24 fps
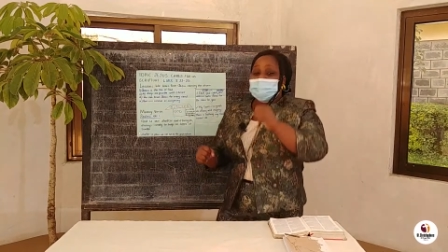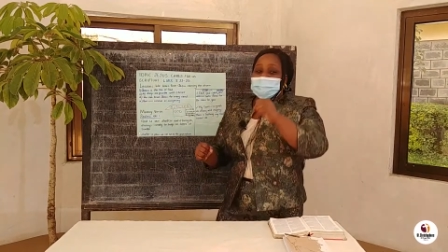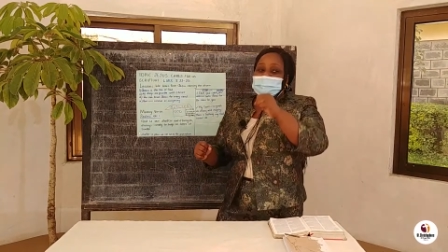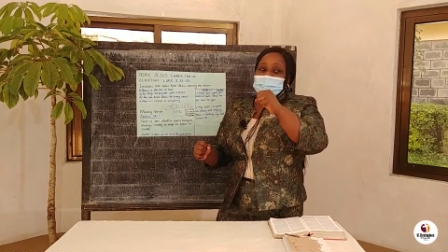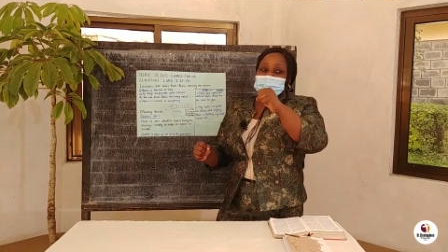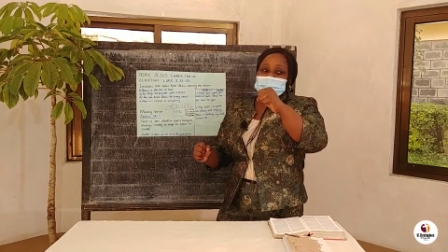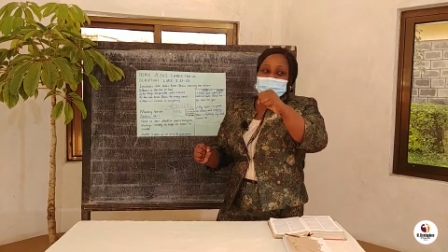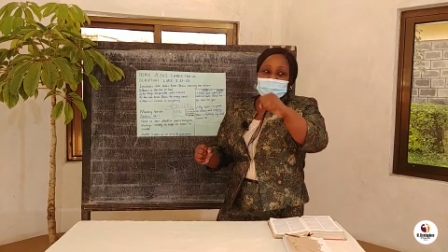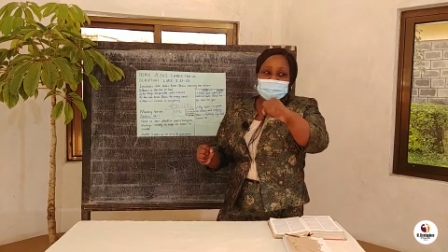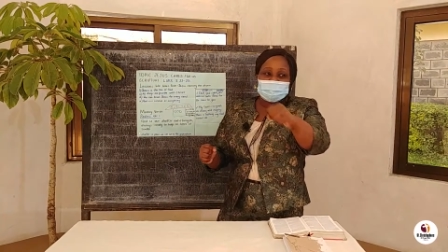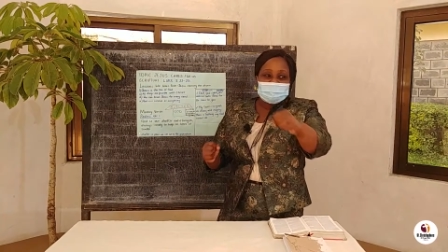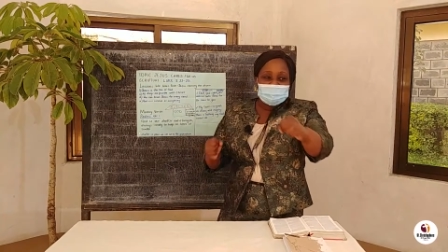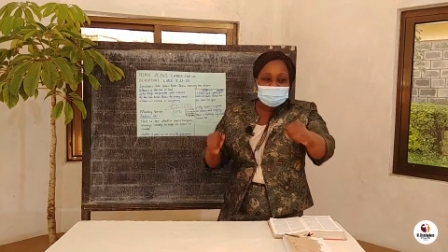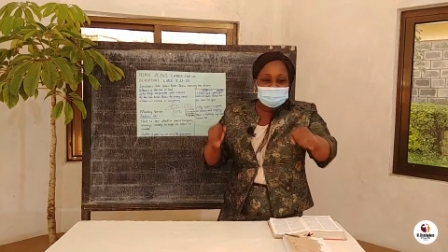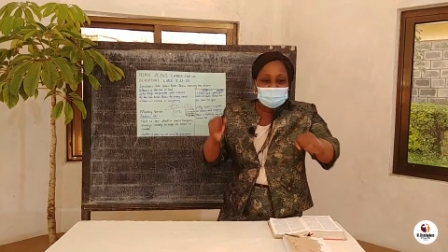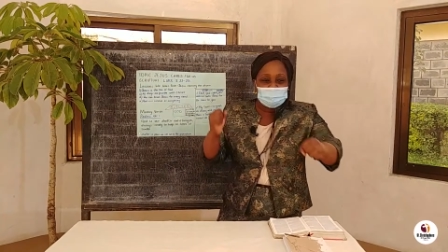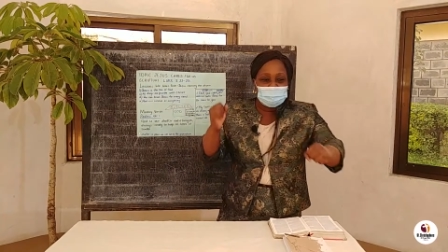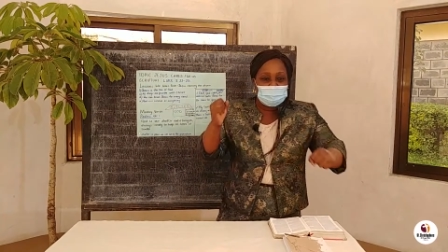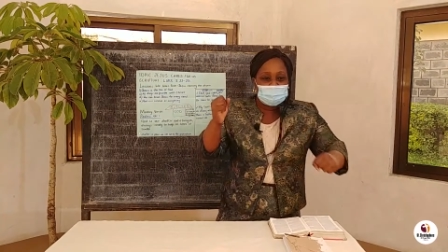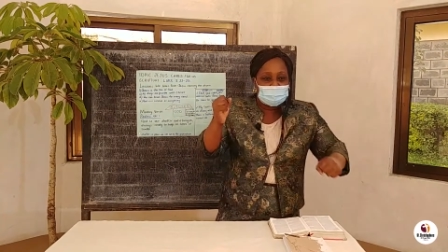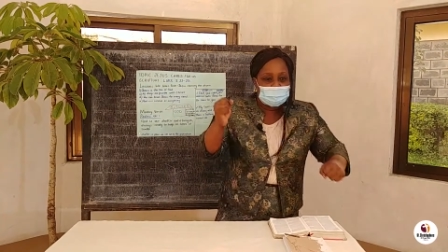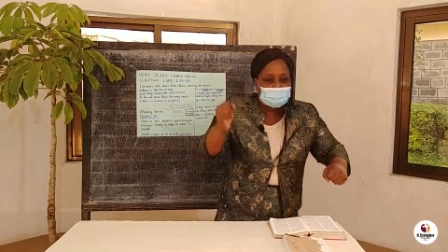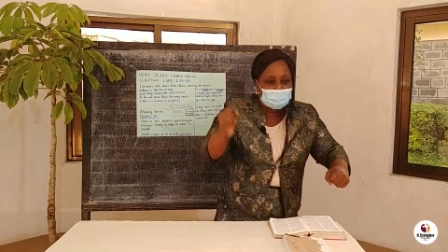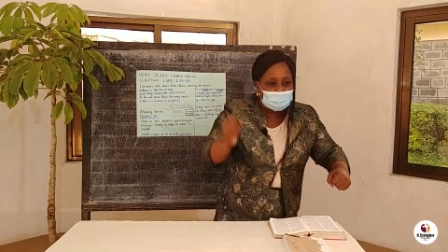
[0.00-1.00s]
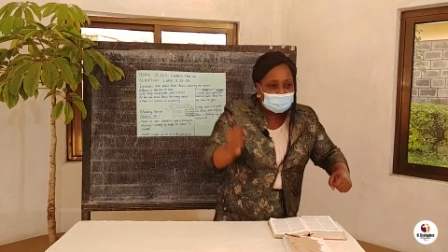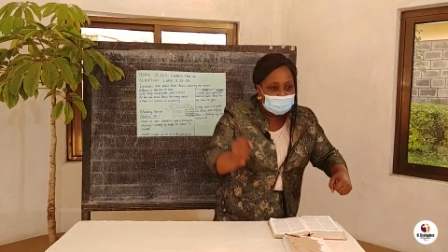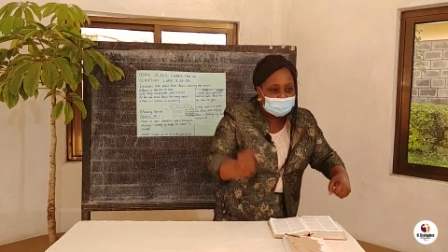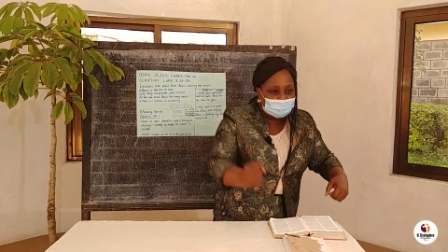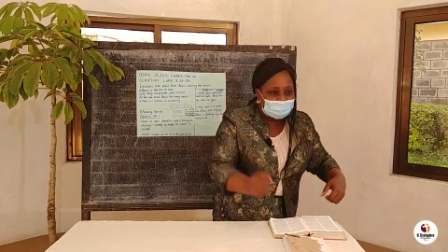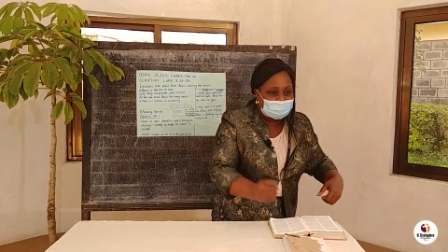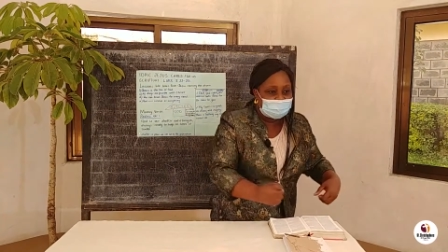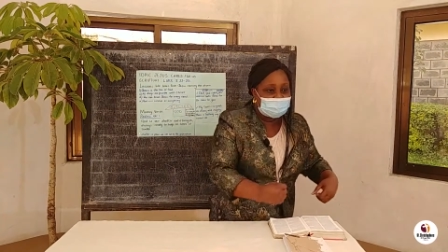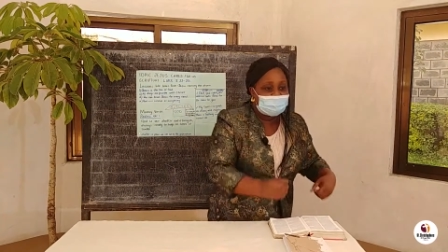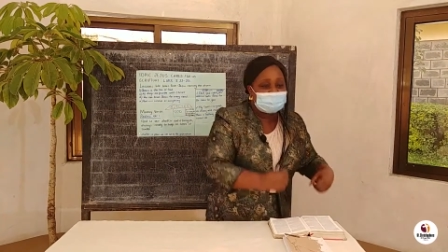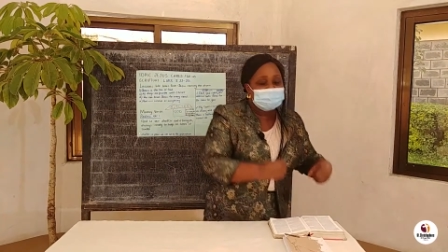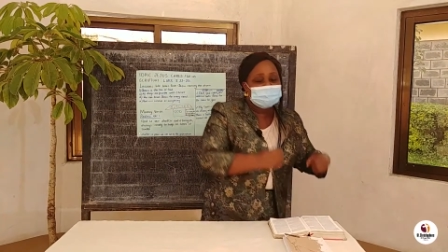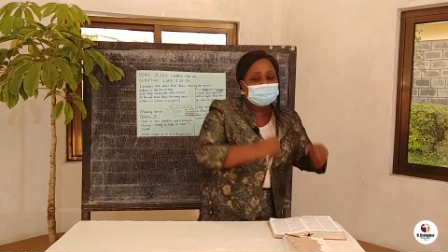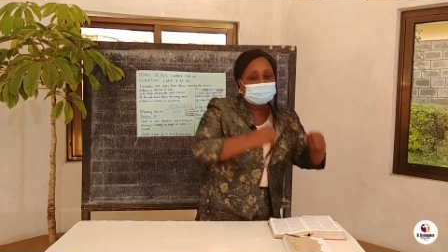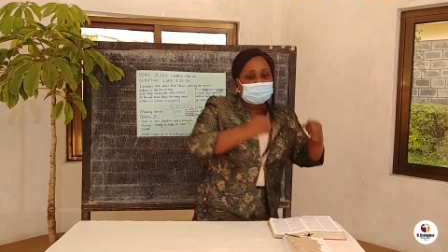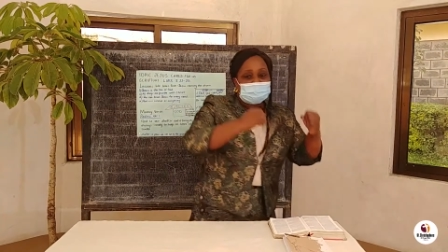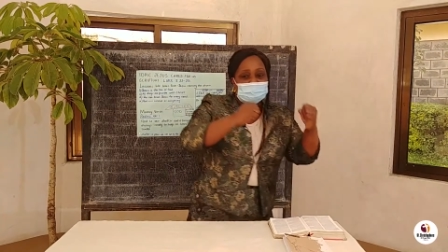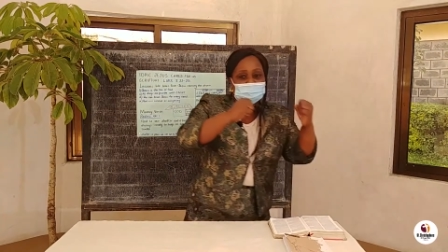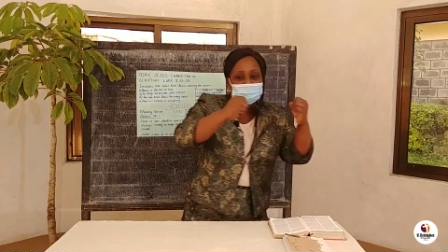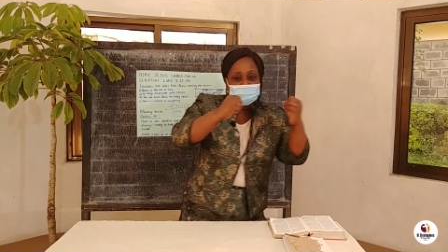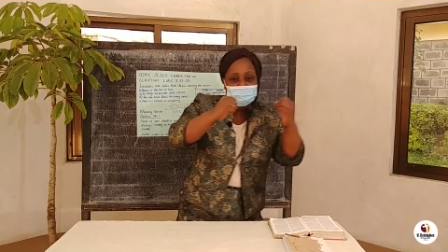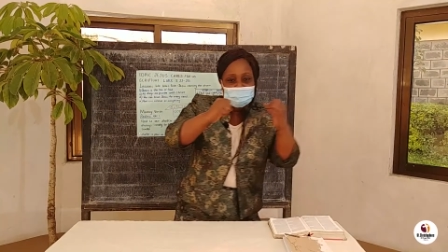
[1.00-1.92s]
They started rolling, let's all